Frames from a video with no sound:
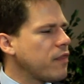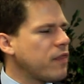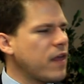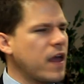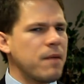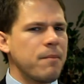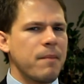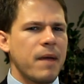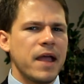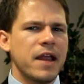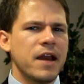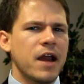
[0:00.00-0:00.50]

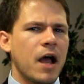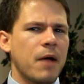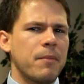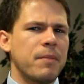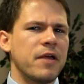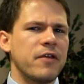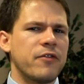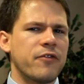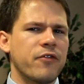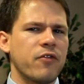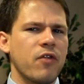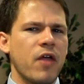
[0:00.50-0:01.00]
they may not
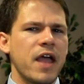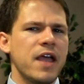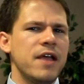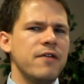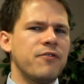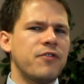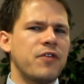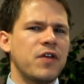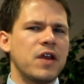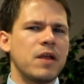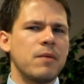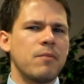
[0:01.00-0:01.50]
be
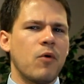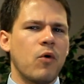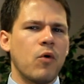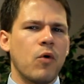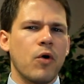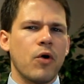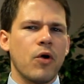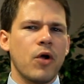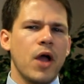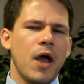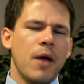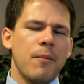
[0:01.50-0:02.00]
slaves
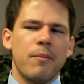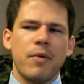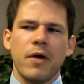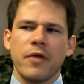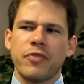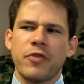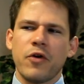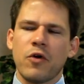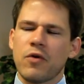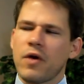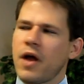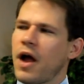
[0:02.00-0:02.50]
anymore,
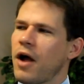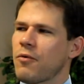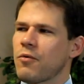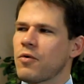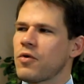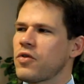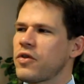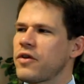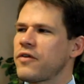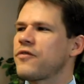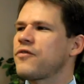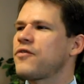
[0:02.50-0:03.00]
but they're not
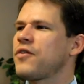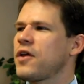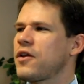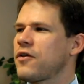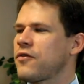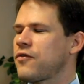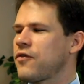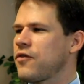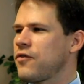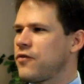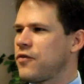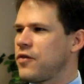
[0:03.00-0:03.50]
really
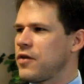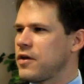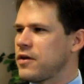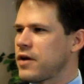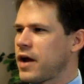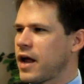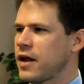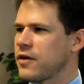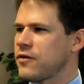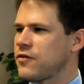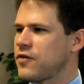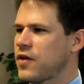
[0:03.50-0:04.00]
citizens of the
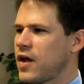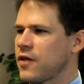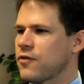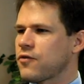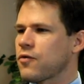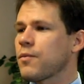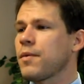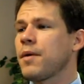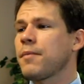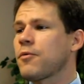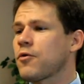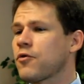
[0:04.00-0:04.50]
United
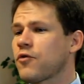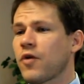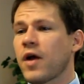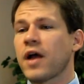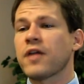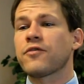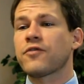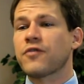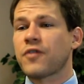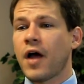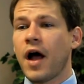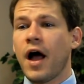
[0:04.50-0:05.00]
States. Remember
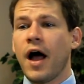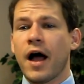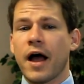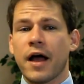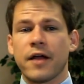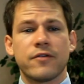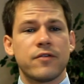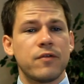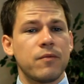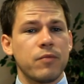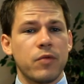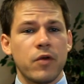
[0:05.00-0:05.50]
Dred
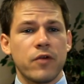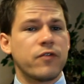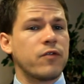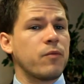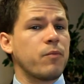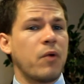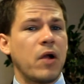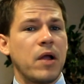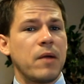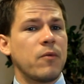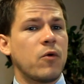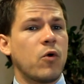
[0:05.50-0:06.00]
Scott, the
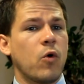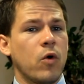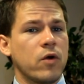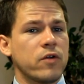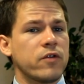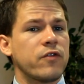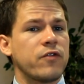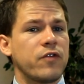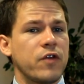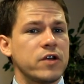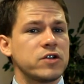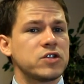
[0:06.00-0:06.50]
Supreme Court
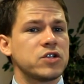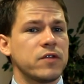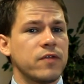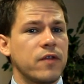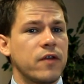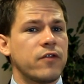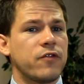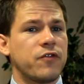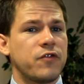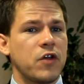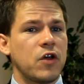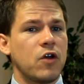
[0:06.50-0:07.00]
decision
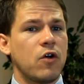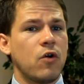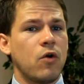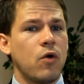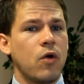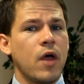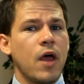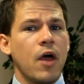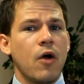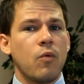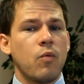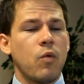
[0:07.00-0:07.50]
that
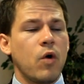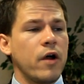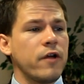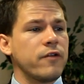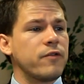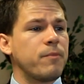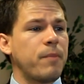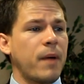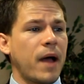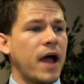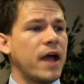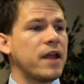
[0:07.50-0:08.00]
still
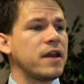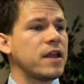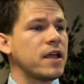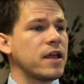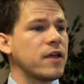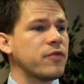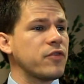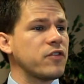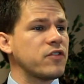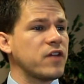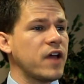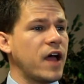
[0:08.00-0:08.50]
was
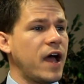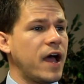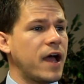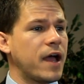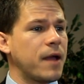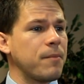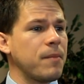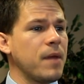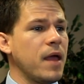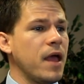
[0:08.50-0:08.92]
binding at the time,